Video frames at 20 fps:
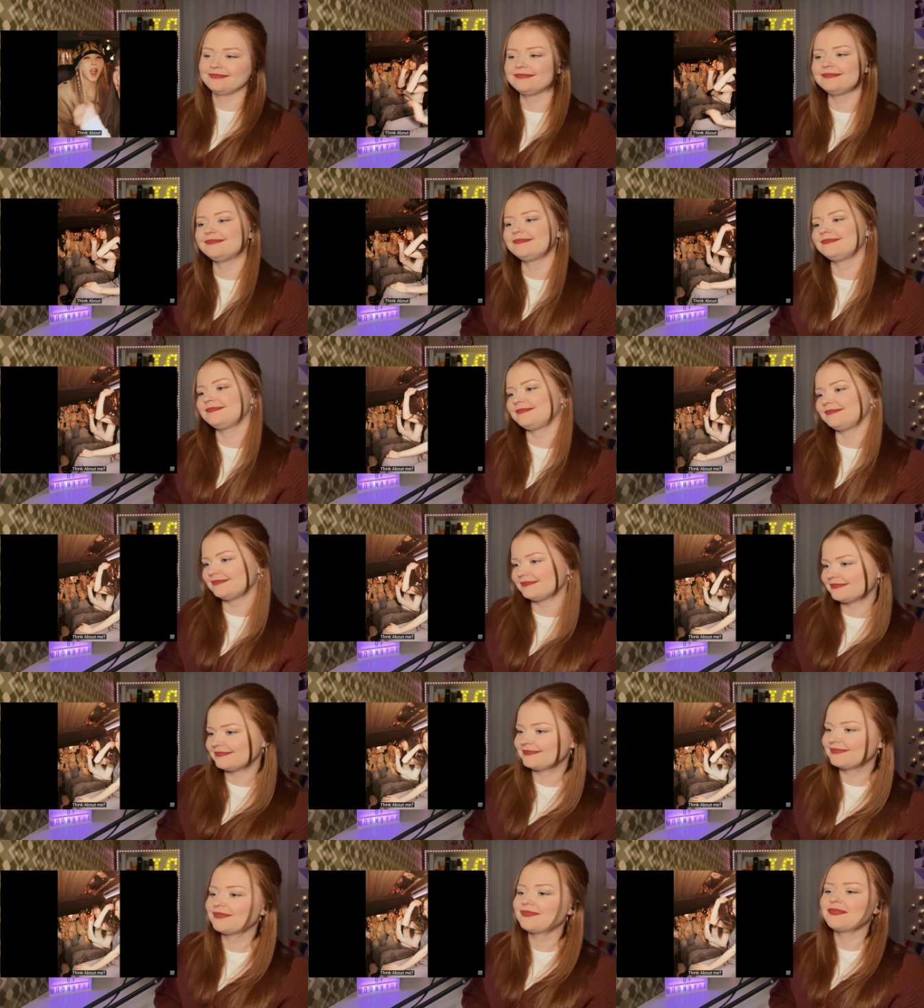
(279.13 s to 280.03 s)
Hmm.
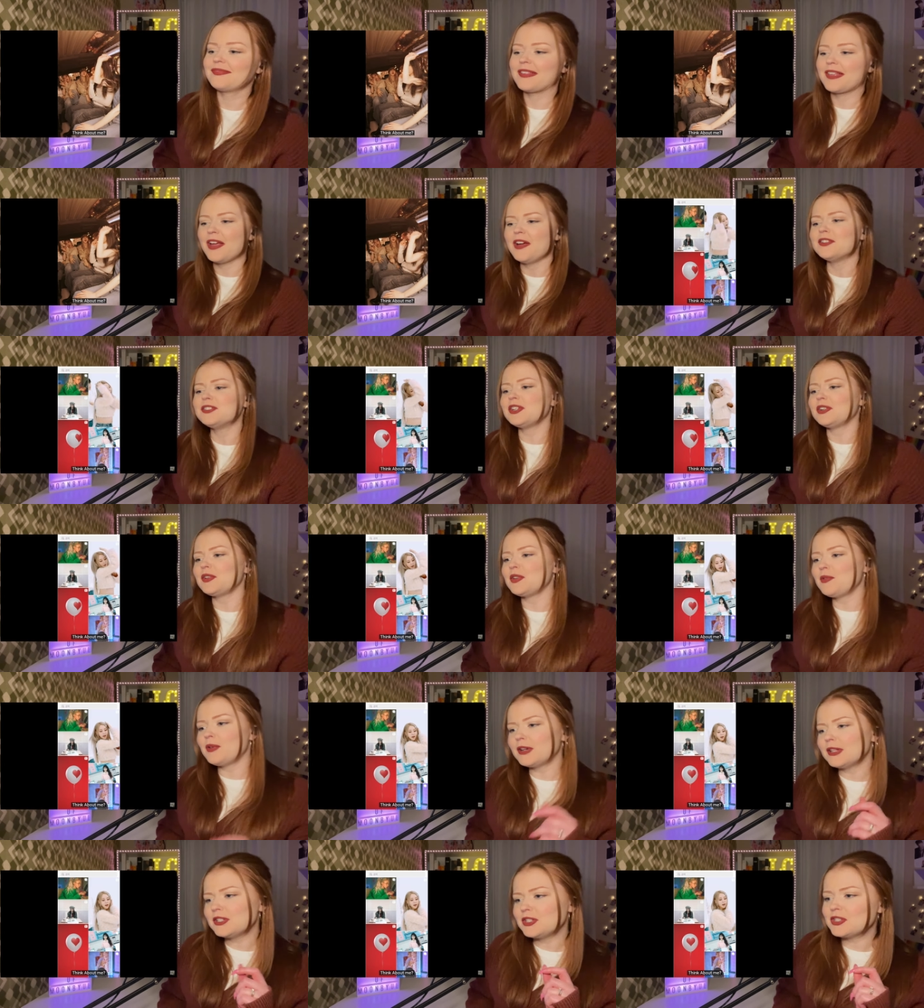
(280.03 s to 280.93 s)
Don't you
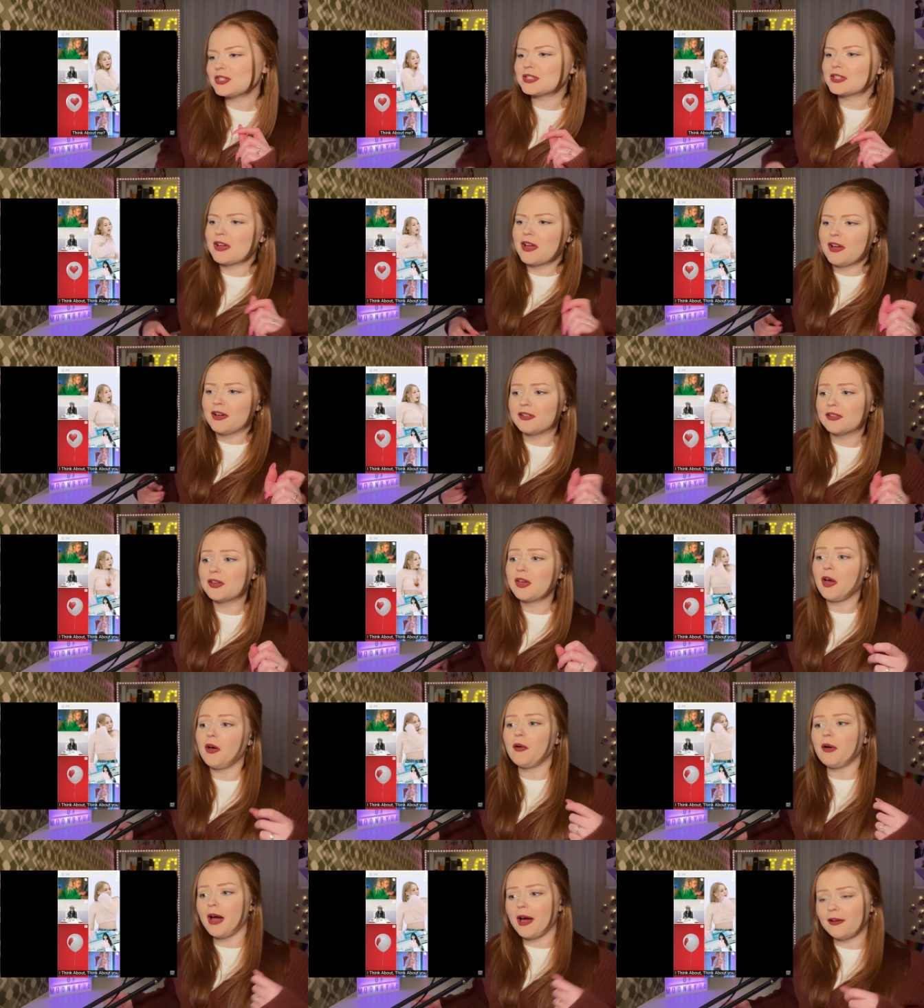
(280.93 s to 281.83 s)
want to just go
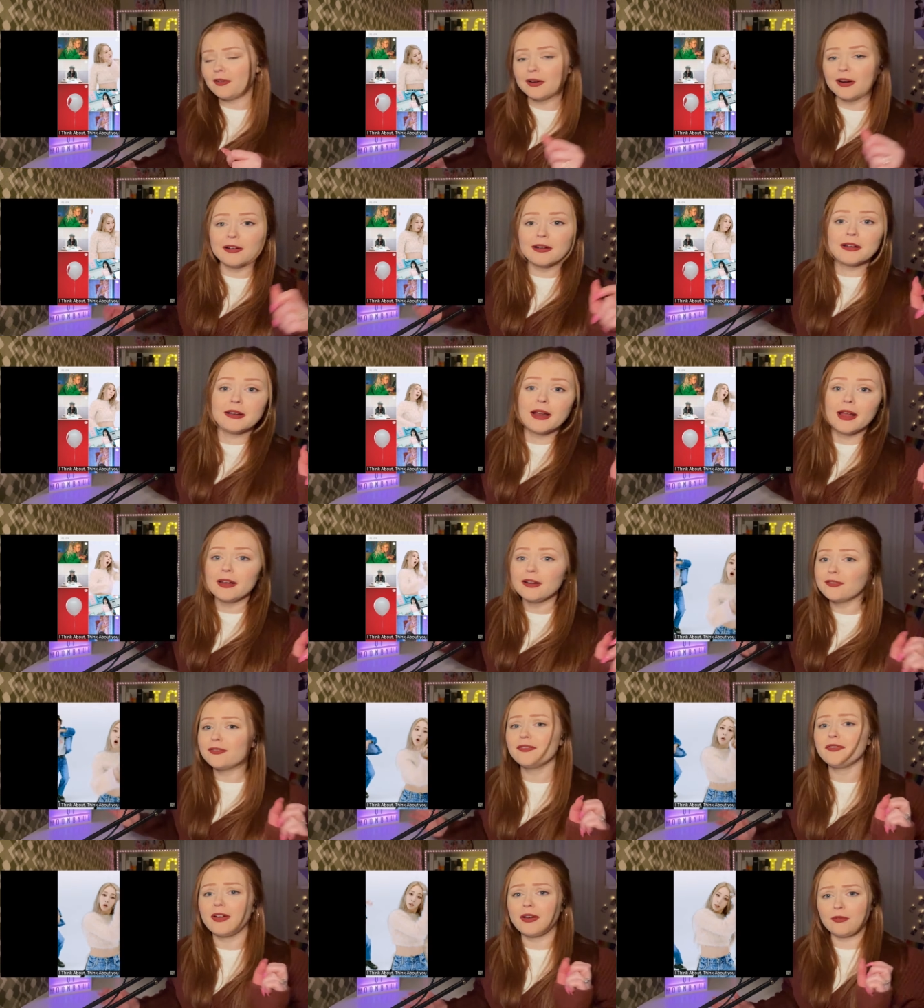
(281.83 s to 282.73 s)
out on a night
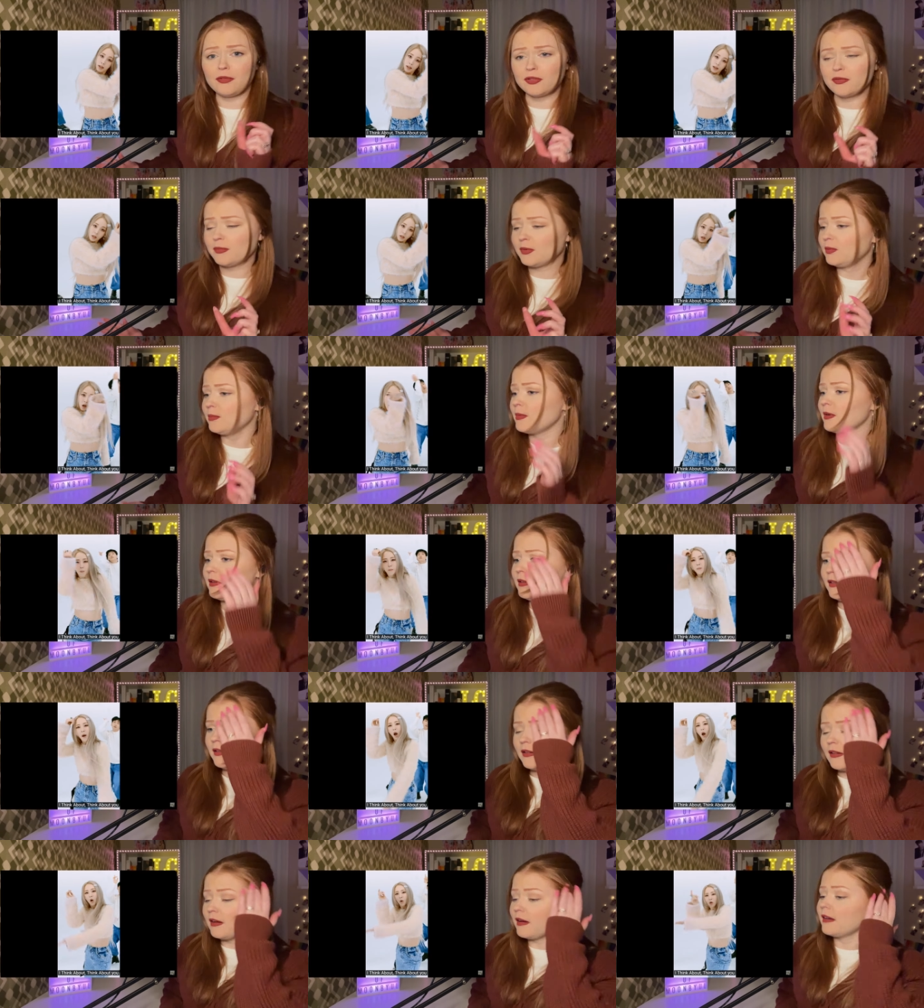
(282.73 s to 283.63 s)
of fun with Moon Girl?
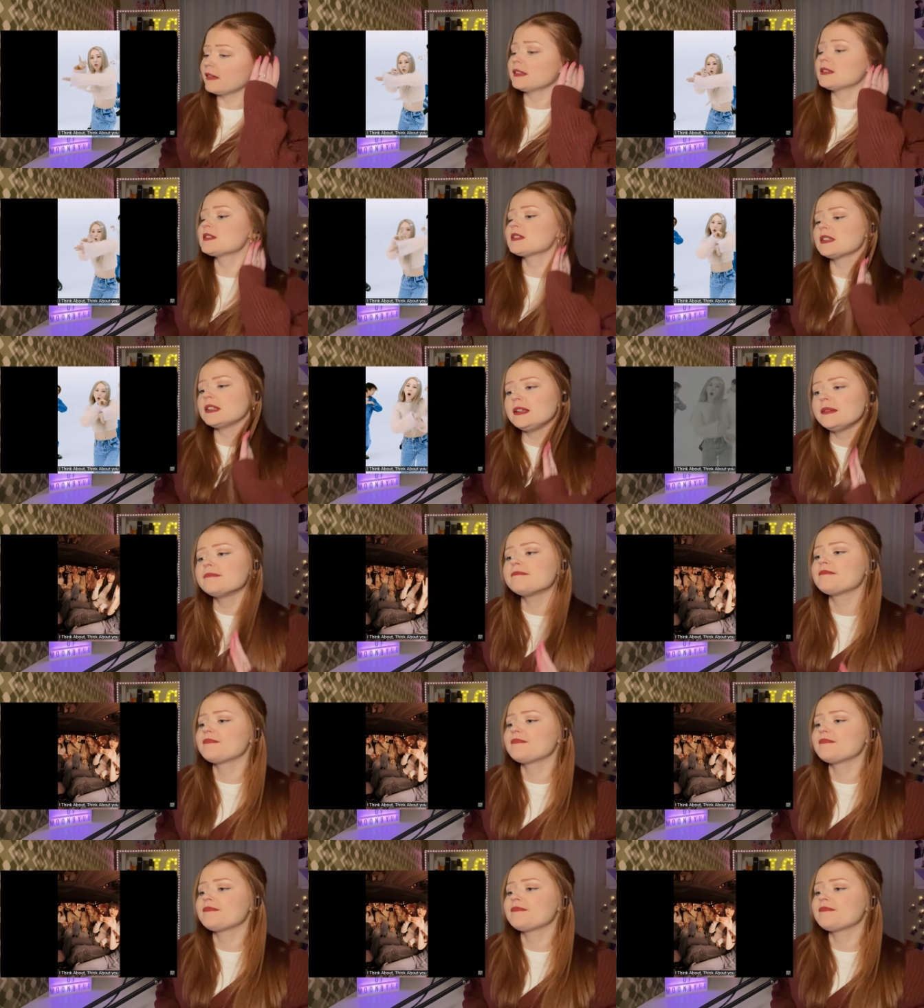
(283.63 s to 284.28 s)
Honestly.